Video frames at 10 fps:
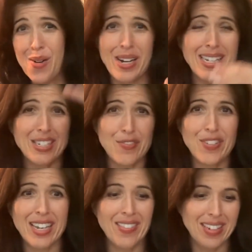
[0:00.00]
It needs to
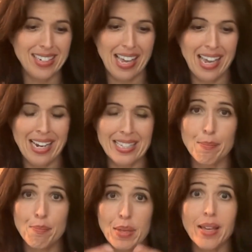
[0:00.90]
fit in the day, and it's a
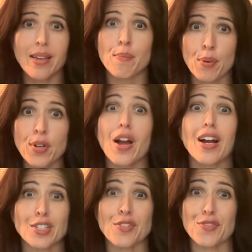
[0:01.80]
big
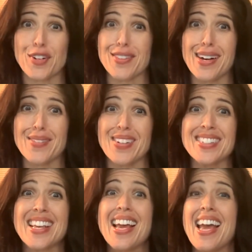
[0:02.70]
production for a lot of us.
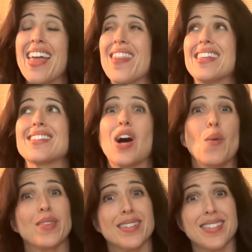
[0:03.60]
And that's not
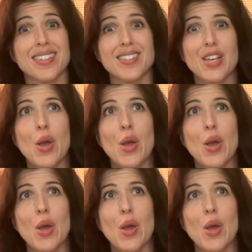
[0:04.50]
what this is.